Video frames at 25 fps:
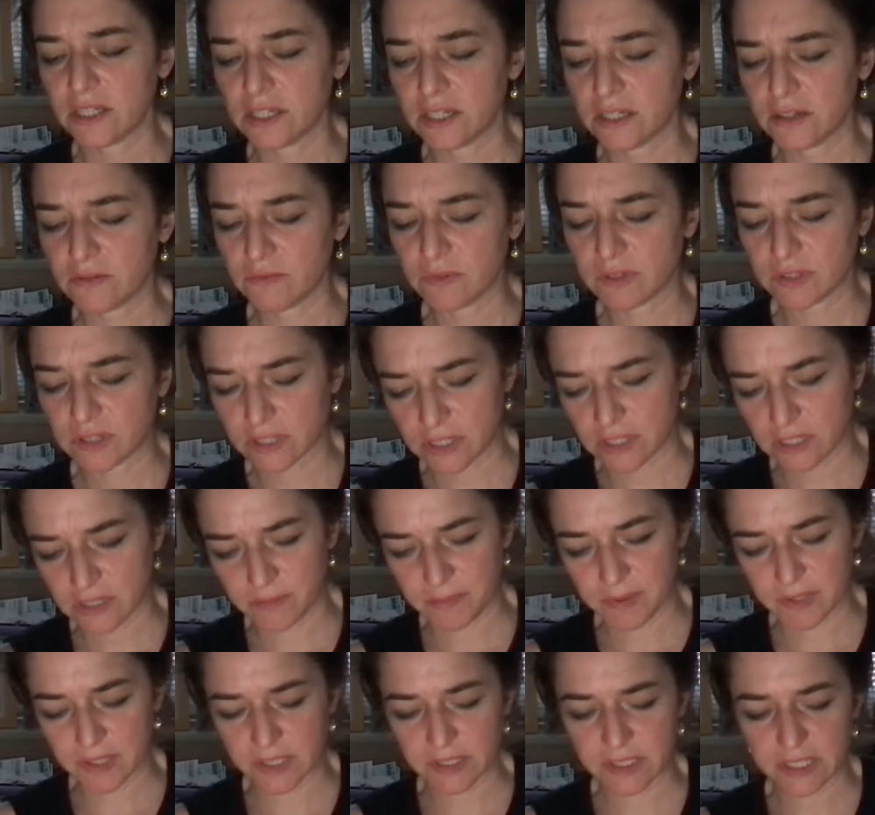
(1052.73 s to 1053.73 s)
with the
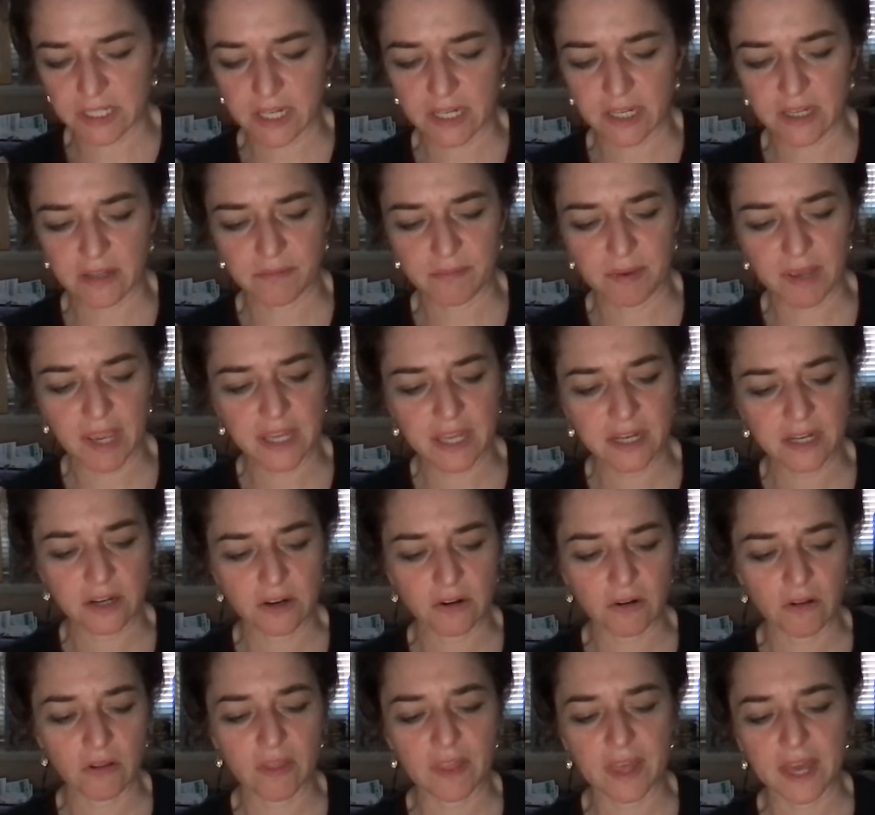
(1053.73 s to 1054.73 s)
debilitating pain and
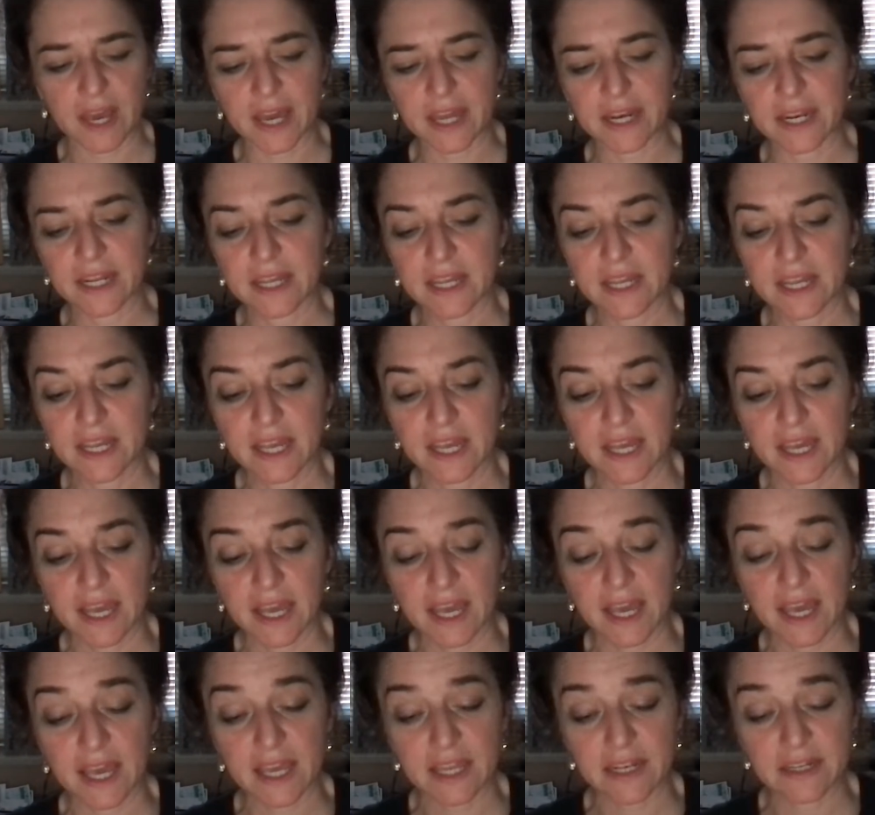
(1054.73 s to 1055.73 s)
all that.
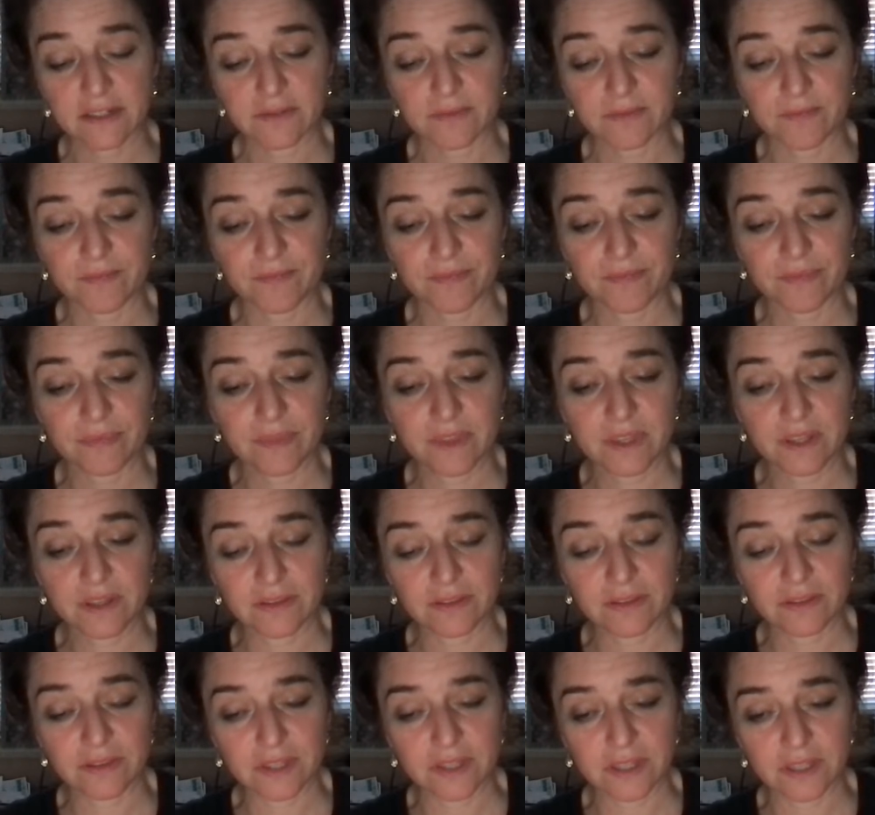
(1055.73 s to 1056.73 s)
And
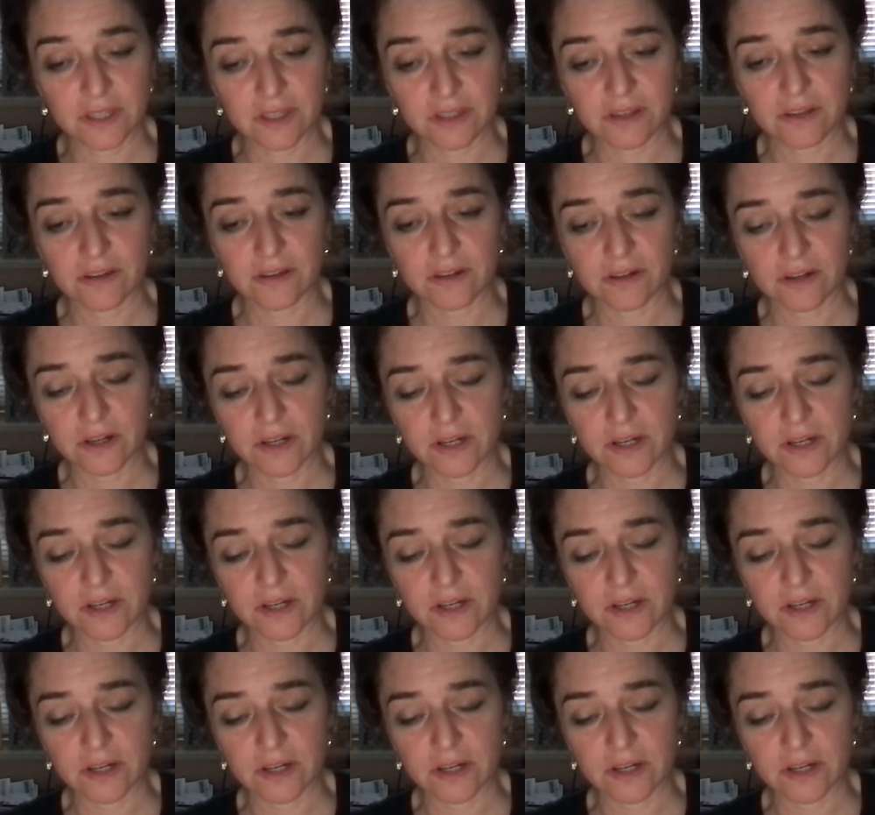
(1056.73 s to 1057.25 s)
the